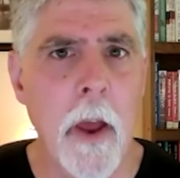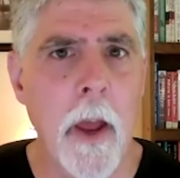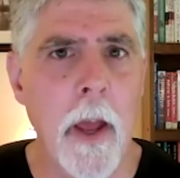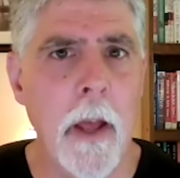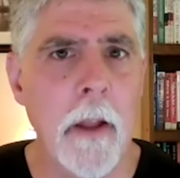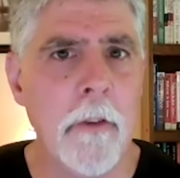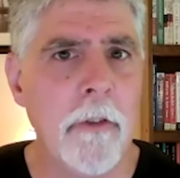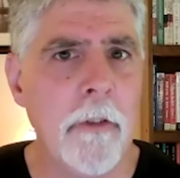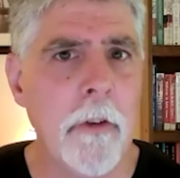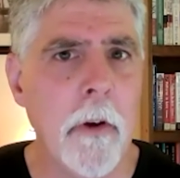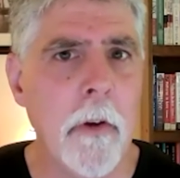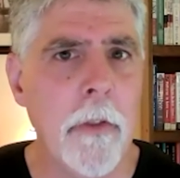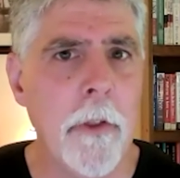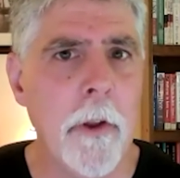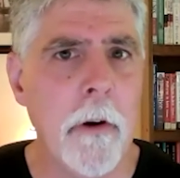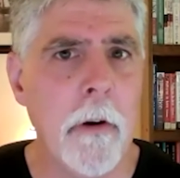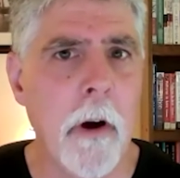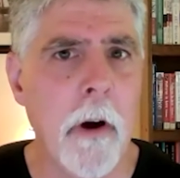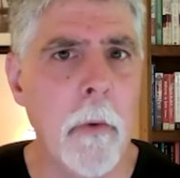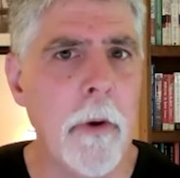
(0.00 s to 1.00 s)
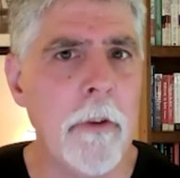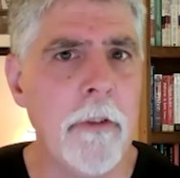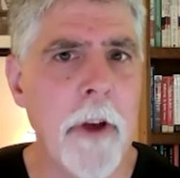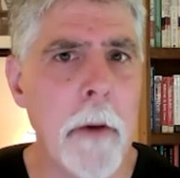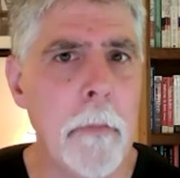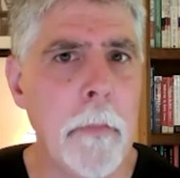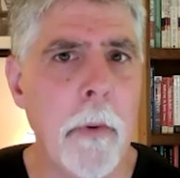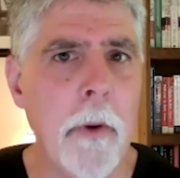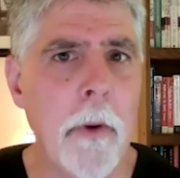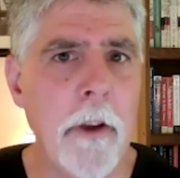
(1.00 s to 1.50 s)
And so they're always
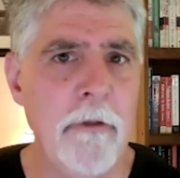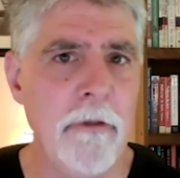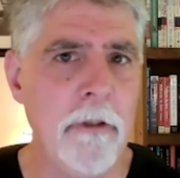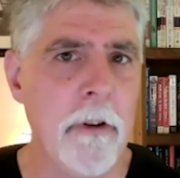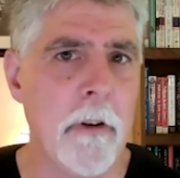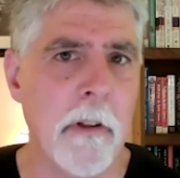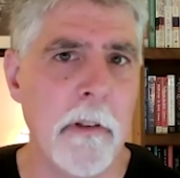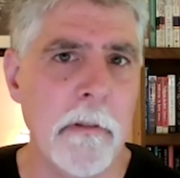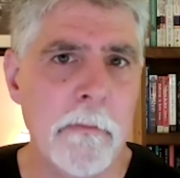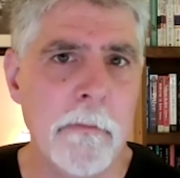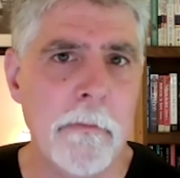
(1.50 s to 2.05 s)
operational.